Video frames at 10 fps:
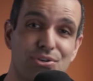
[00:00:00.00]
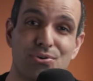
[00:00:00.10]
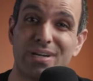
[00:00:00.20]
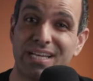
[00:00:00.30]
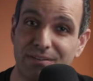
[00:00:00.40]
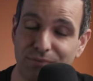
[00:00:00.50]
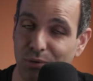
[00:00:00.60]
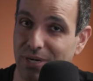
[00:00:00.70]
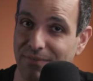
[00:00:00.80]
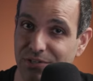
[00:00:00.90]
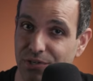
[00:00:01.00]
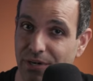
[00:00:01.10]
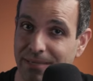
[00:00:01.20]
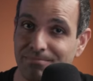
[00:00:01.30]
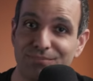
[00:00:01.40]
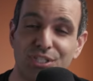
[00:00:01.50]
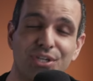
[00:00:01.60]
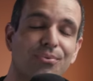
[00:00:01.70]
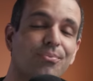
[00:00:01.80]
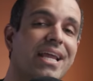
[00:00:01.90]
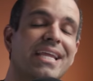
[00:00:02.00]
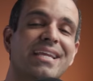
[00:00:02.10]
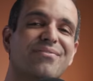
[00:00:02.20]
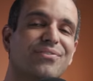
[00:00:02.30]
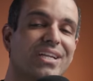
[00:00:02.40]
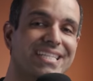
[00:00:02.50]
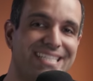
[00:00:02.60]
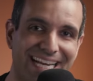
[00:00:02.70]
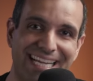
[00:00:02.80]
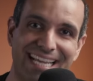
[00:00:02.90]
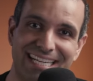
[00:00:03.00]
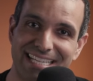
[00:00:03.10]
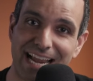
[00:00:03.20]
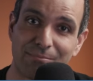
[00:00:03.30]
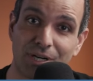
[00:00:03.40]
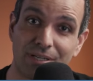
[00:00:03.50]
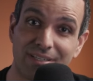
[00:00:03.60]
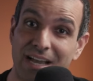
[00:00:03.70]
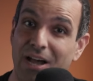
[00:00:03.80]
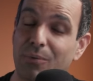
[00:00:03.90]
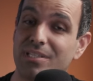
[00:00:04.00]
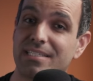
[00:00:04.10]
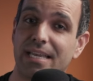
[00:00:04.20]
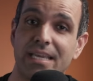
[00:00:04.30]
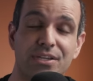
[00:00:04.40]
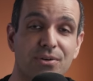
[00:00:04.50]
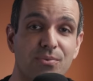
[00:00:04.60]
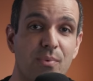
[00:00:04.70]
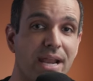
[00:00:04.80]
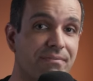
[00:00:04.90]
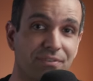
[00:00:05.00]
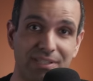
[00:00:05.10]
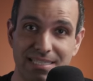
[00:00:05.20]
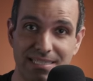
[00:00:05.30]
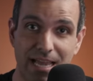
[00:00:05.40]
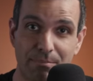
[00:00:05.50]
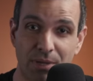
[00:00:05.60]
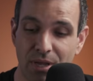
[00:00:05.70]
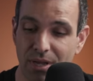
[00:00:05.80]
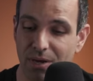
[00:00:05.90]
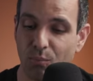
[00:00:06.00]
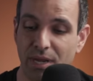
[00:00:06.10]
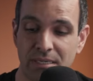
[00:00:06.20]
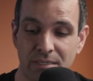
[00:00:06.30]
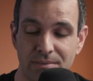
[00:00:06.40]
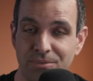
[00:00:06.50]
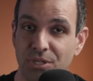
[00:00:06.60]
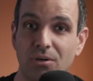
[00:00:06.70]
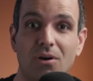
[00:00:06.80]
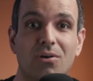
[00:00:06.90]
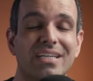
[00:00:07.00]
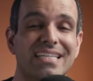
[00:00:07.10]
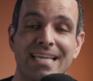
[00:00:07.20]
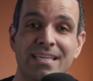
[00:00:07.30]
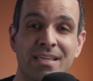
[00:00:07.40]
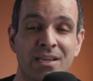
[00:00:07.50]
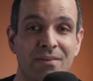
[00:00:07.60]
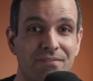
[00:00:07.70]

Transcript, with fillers: two in your photographic journey, you're ready for a dedicated camera. Now, I would say you're ready for this step when you're already taking